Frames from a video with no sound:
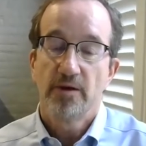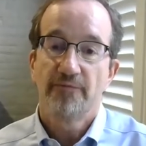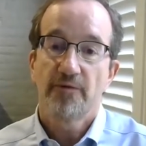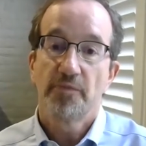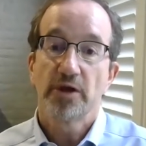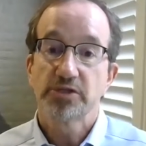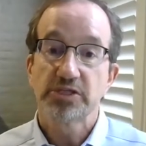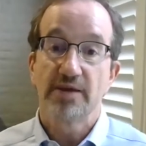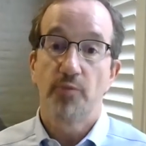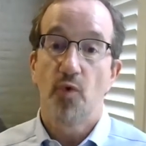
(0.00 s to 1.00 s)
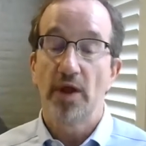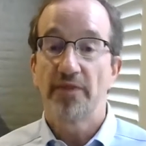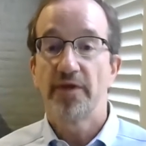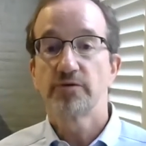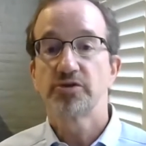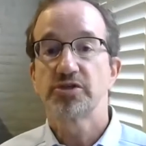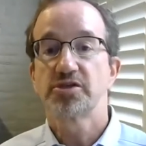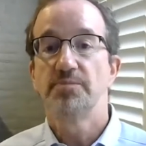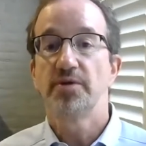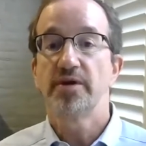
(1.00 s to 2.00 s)
From their standpoint, they're just
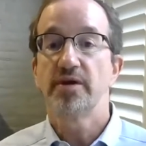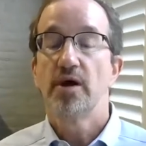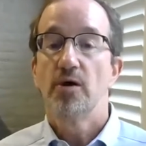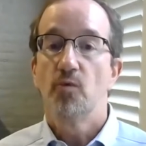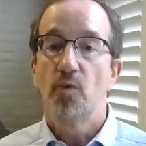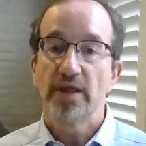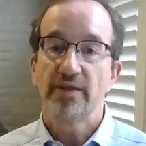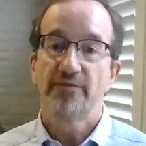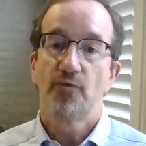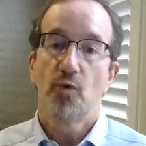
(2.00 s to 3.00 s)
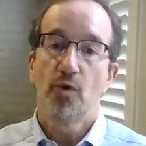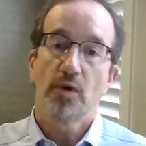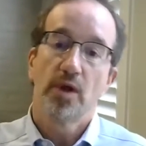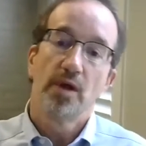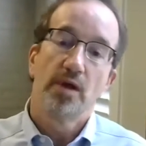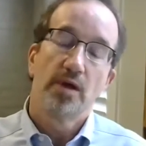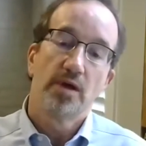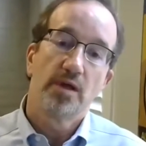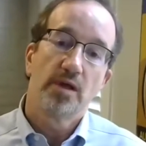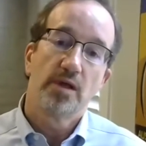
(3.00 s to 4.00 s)
simply waiting for
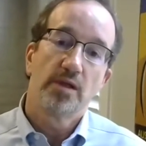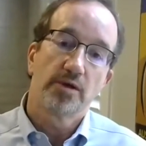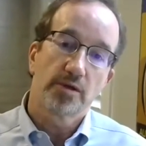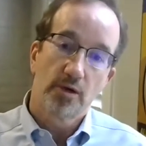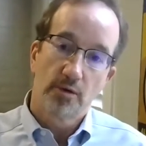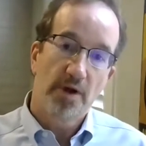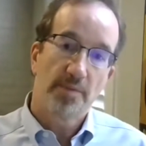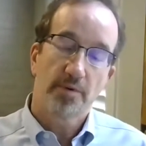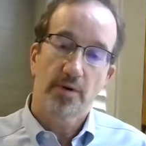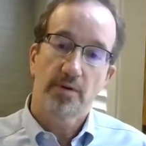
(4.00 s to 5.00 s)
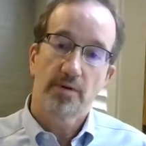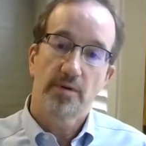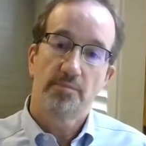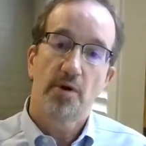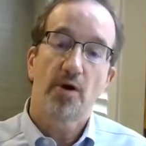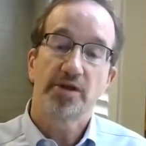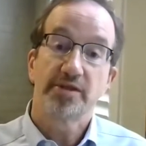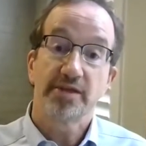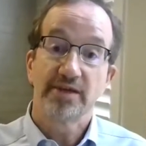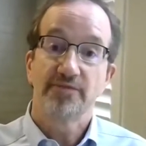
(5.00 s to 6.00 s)
the Culpeper Party
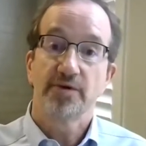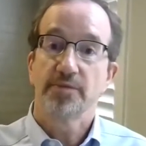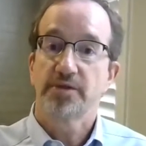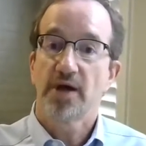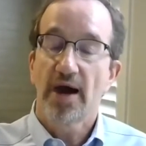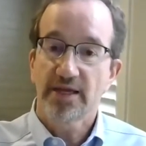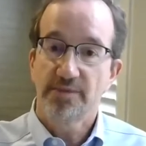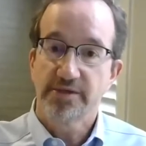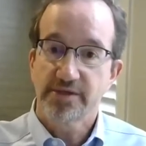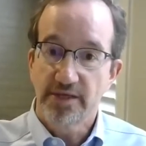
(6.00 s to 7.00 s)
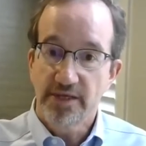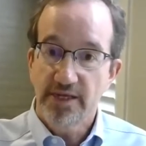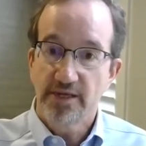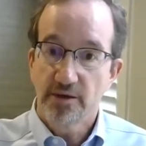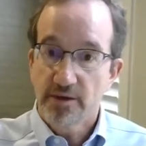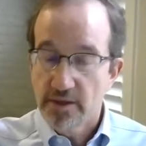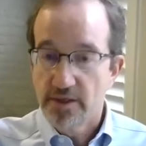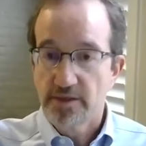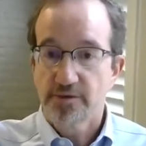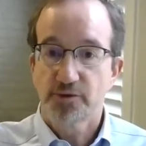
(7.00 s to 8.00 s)
to give them the documents they need
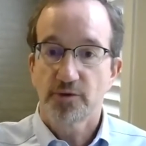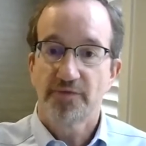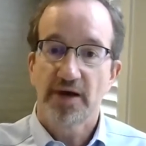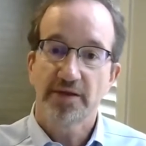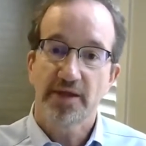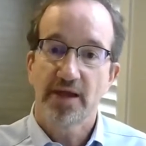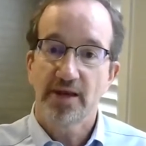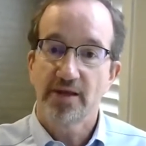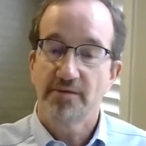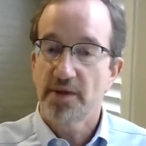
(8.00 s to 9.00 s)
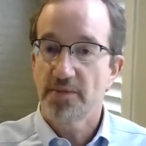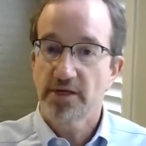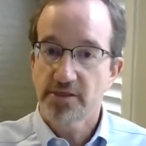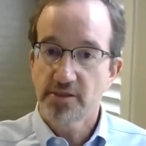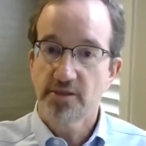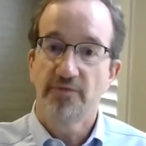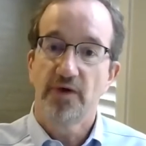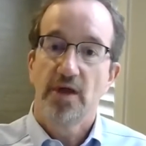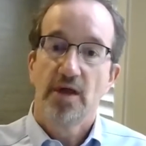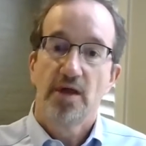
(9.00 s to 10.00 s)
to certify the candidate. Maybe I shouldn't have
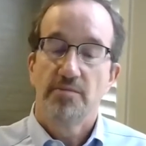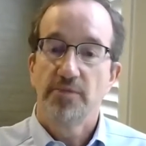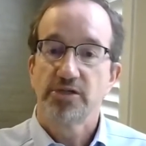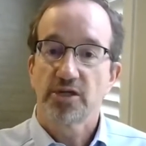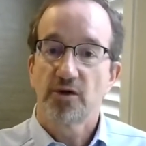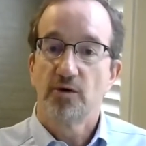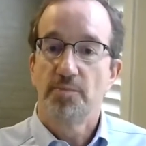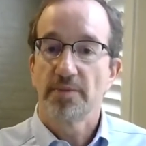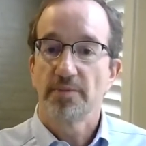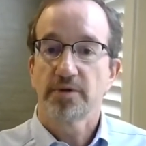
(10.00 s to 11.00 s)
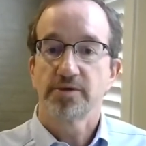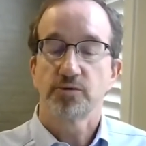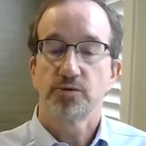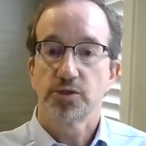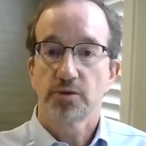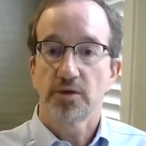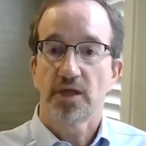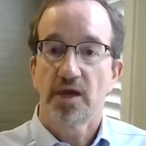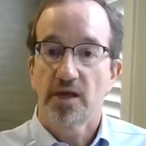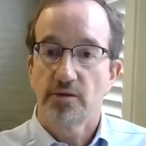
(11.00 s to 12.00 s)
mentioned Culpeper because there's certain
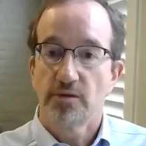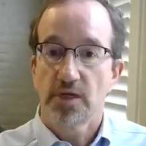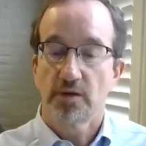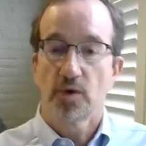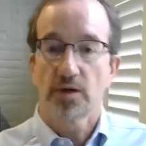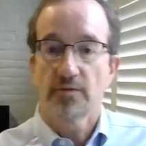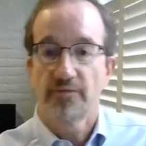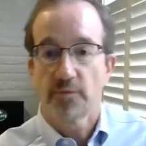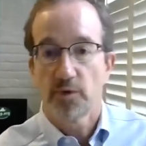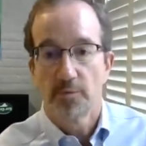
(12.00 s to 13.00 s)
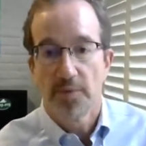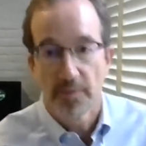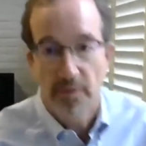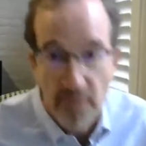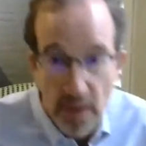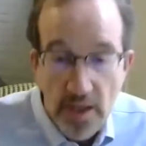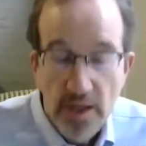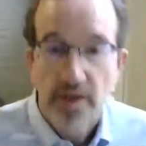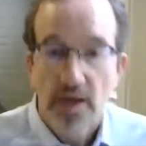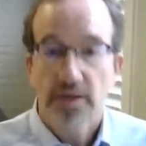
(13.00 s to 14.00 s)
candidates out of record from Culpeper.
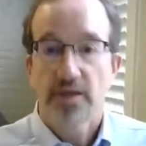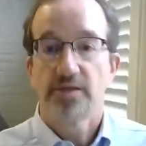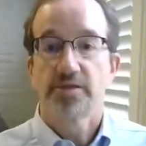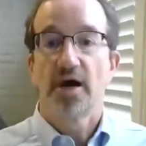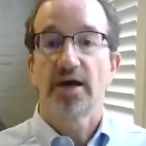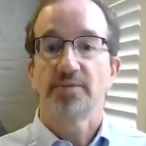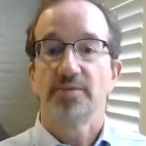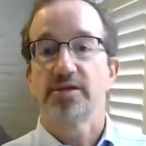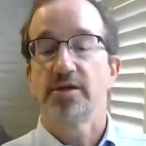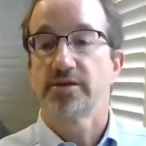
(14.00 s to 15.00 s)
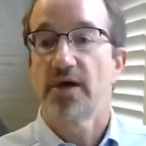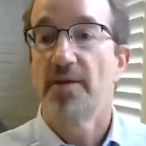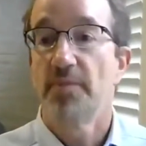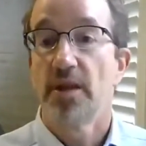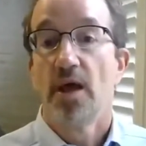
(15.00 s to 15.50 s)
not getting his documents in on time,